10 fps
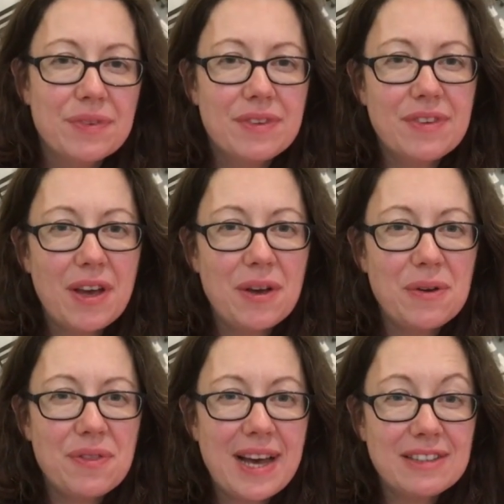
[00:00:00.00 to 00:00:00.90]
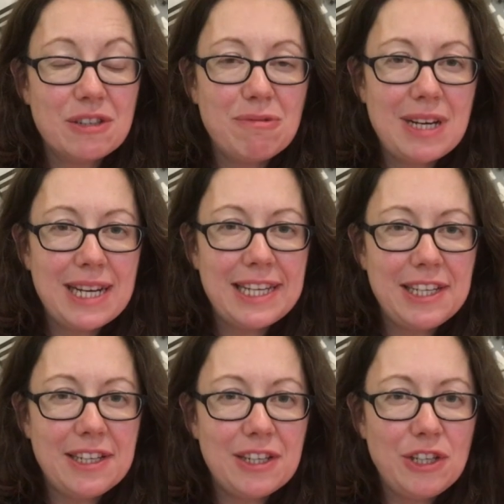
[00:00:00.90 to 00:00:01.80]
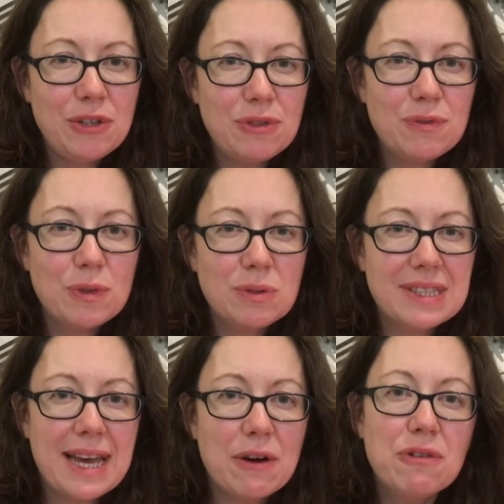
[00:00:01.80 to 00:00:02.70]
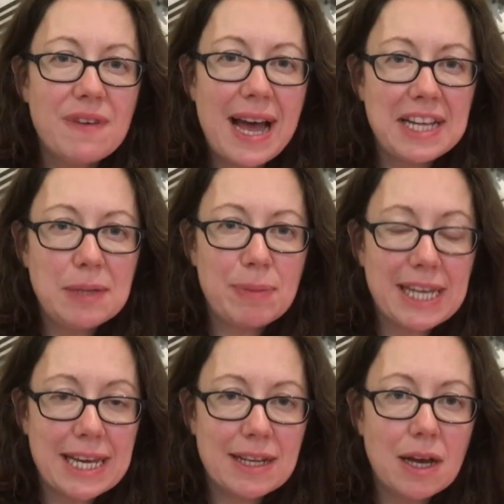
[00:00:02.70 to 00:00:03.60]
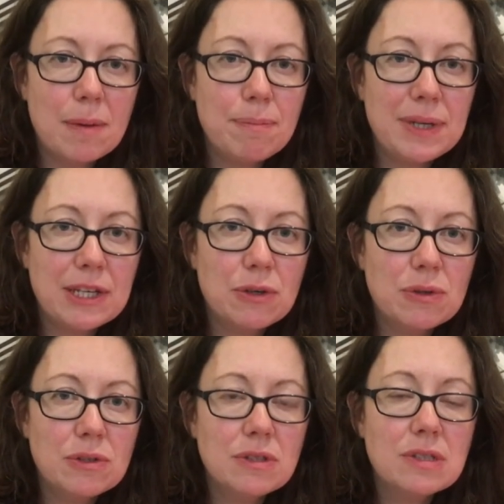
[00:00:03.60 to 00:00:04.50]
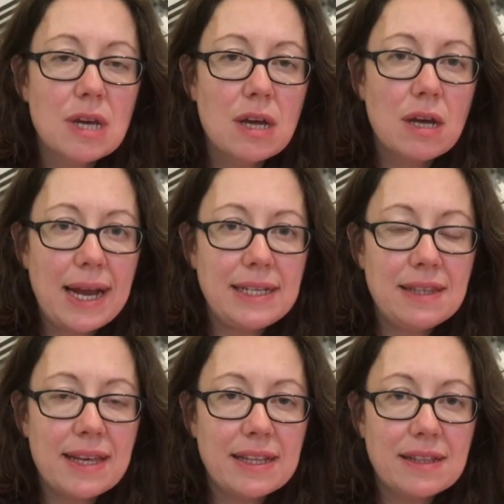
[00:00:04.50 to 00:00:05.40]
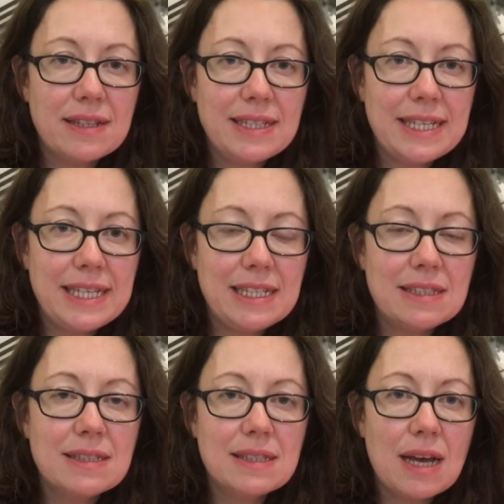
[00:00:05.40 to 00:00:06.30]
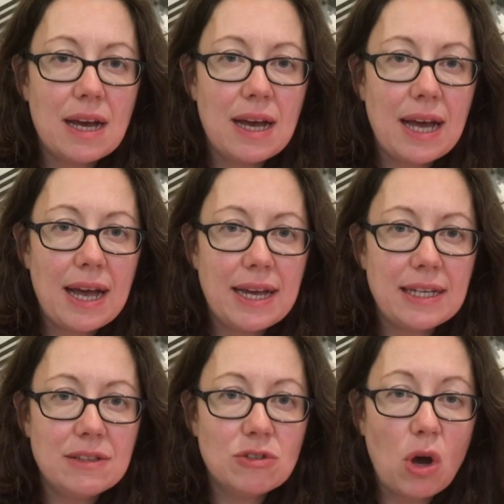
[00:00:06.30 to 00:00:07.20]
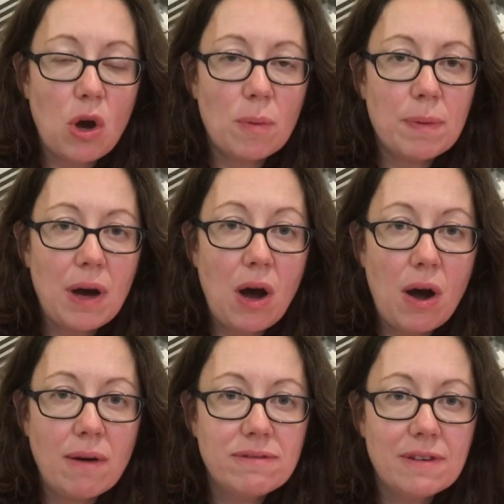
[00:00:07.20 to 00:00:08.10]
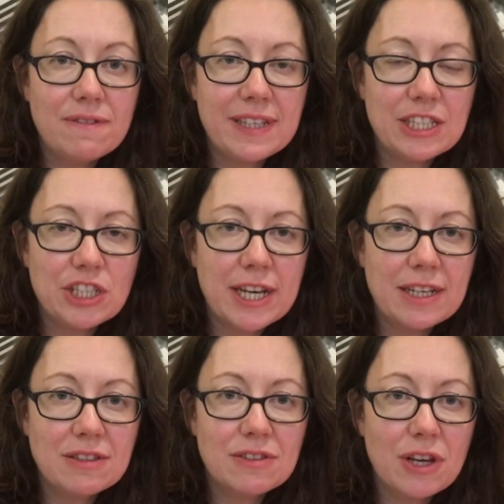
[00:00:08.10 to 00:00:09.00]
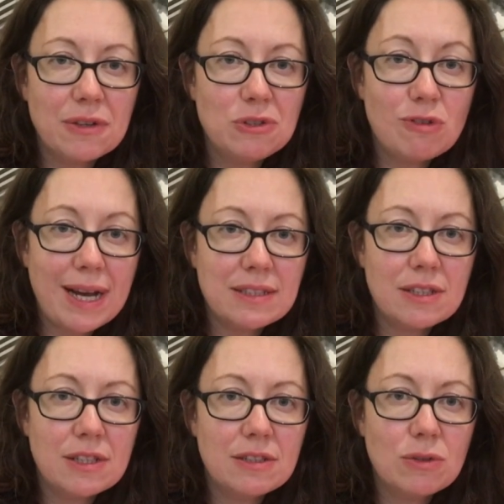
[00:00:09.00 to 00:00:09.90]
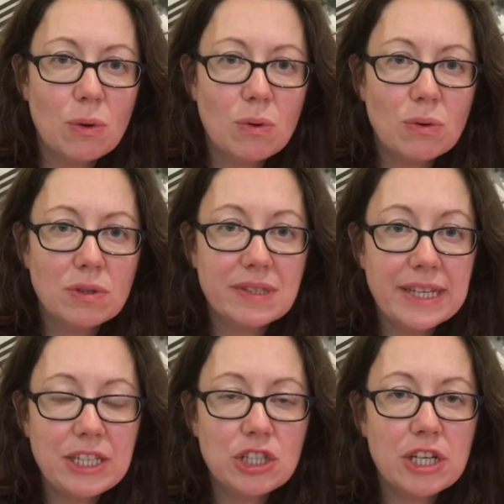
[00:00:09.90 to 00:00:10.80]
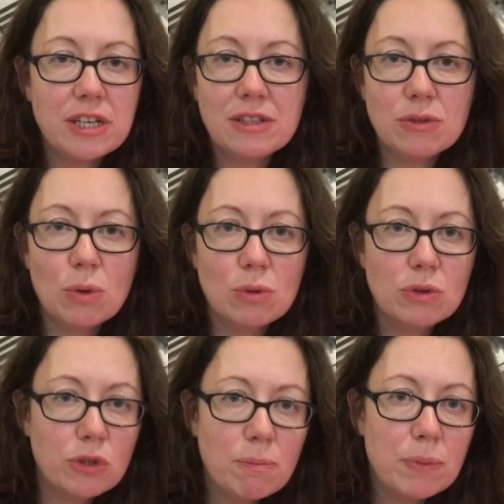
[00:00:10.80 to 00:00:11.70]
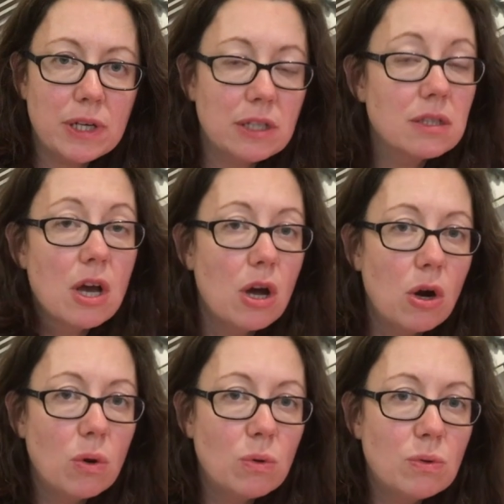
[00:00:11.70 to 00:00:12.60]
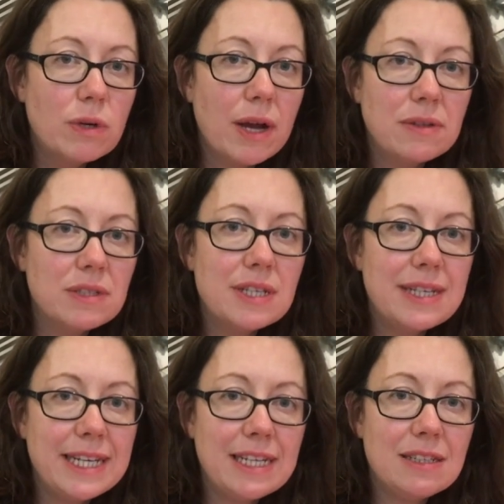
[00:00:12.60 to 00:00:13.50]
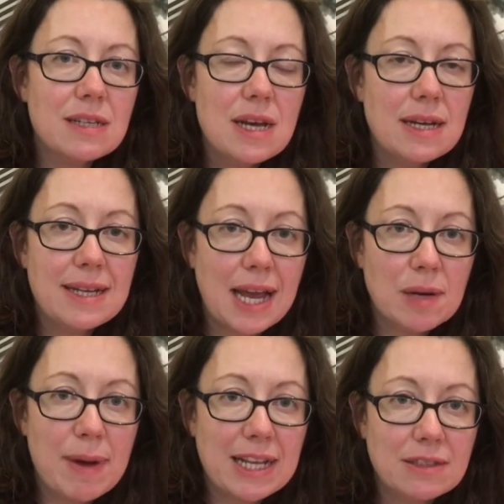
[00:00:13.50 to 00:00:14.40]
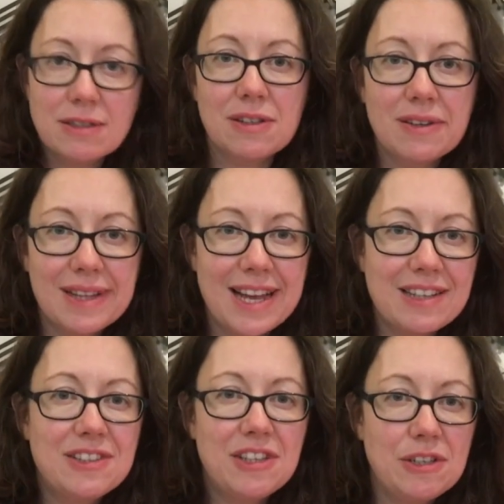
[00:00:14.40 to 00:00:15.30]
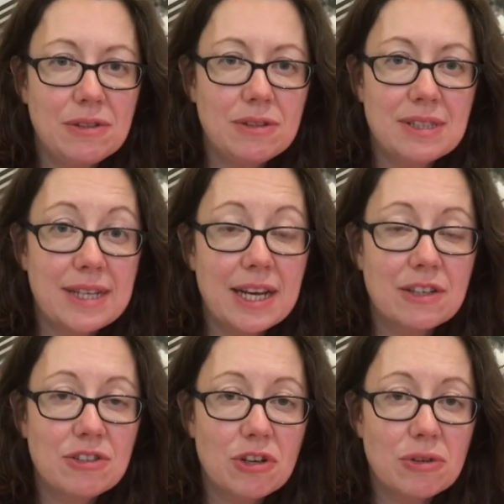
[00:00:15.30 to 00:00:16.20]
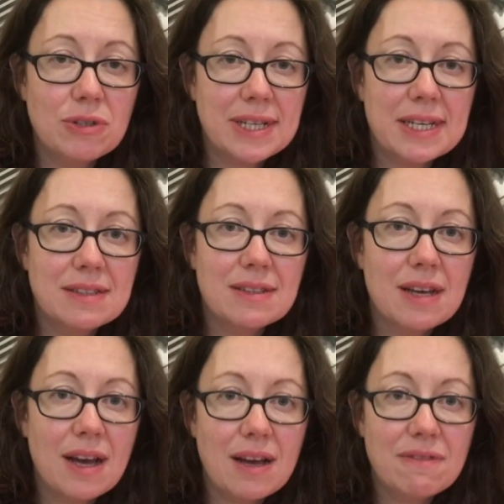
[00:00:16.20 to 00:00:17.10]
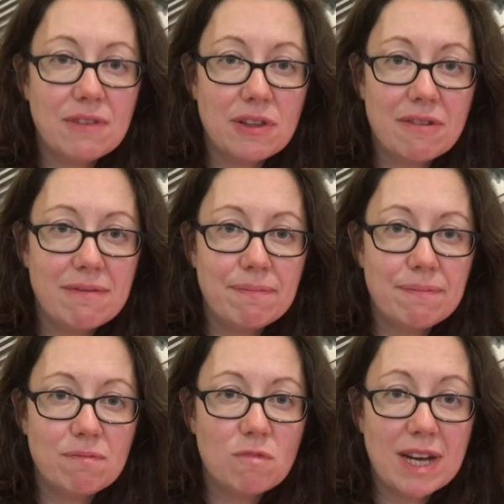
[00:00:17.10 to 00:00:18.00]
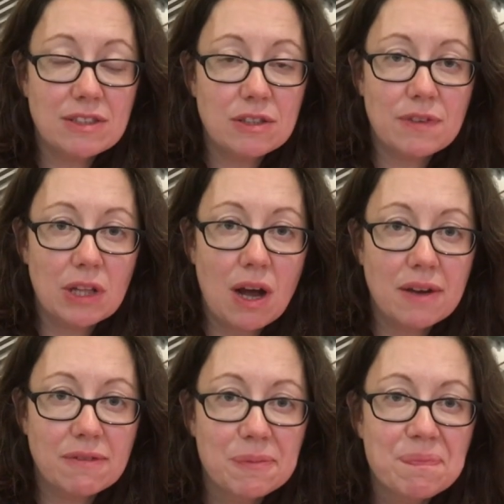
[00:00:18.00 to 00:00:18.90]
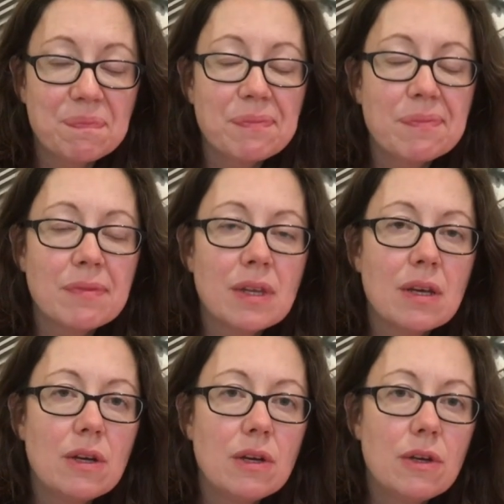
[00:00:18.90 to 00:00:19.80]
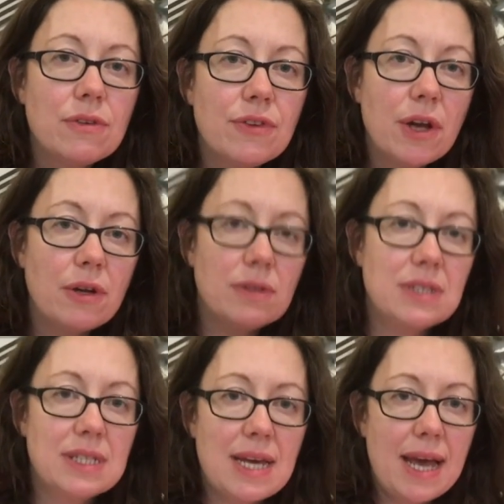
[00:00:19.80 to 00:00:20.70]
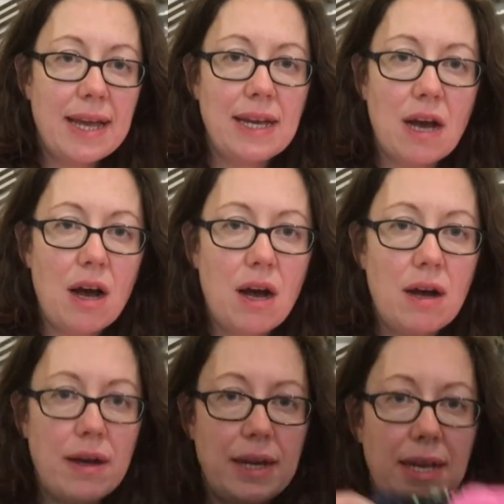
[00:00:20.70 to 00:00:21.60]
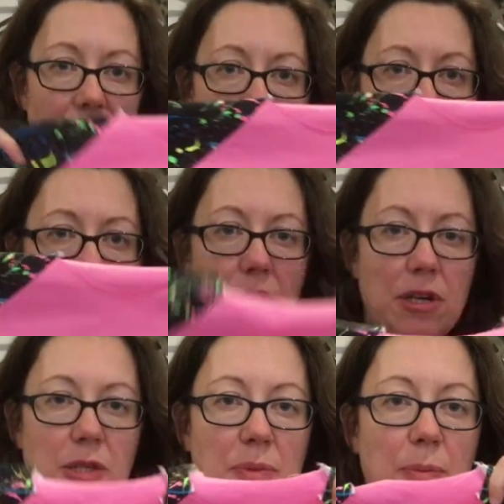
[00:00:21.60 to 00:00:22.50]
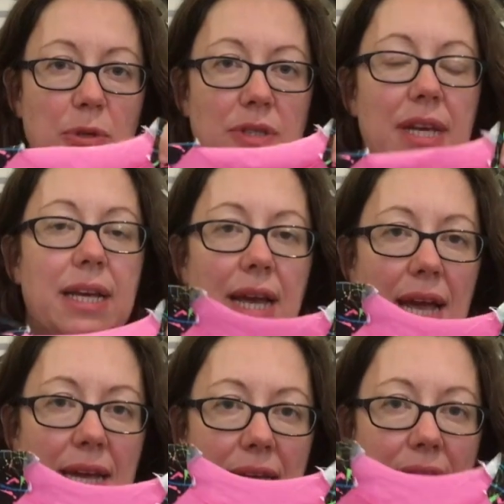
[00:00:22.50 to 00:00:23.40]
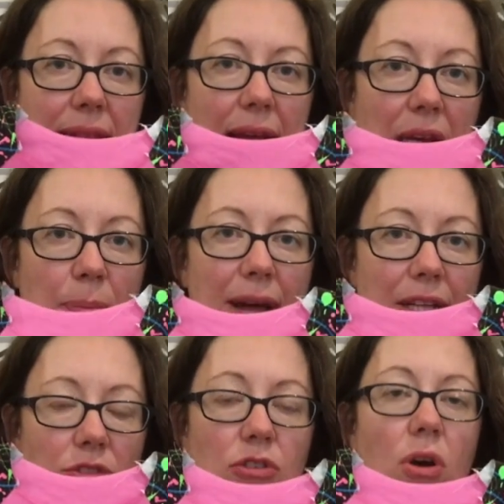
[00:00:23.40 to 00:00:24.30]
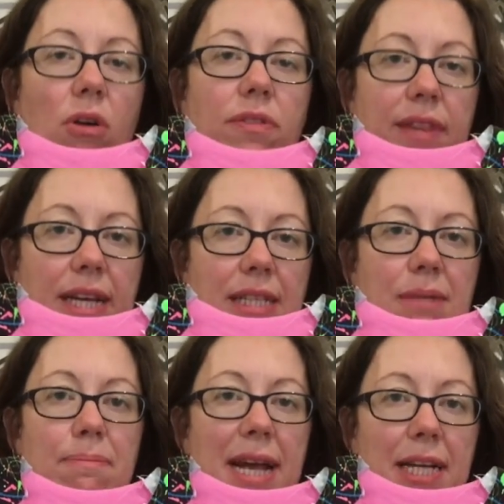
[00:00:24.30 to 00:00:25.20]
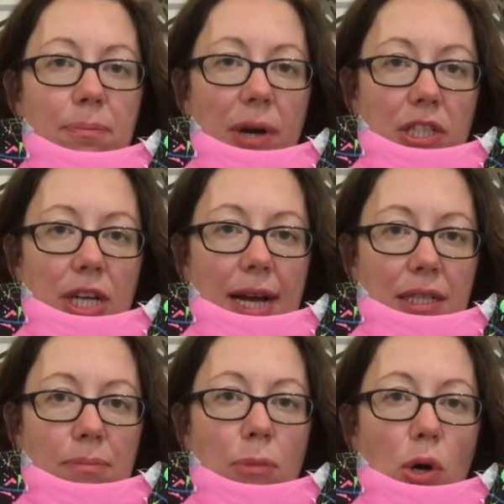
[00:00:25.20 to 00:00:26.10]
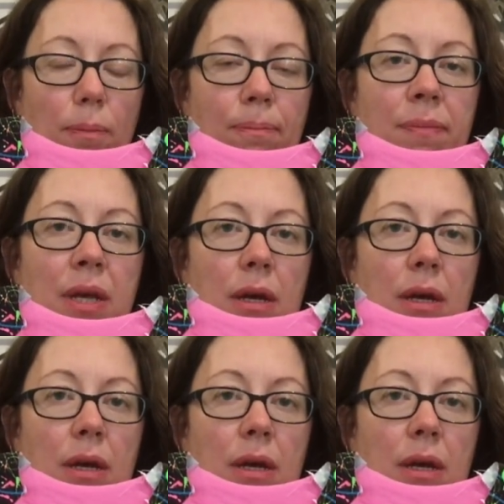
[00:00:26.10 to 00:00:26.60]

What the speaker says: So that's a really useful skill for any beginner because anything that needs a top half finishing, so dresses or t-shirts or jumpers, are all going to need neckbands unless you stick to hoodies for the rest of your life. So today I am going to be putting a neckband on this made by Jack's mum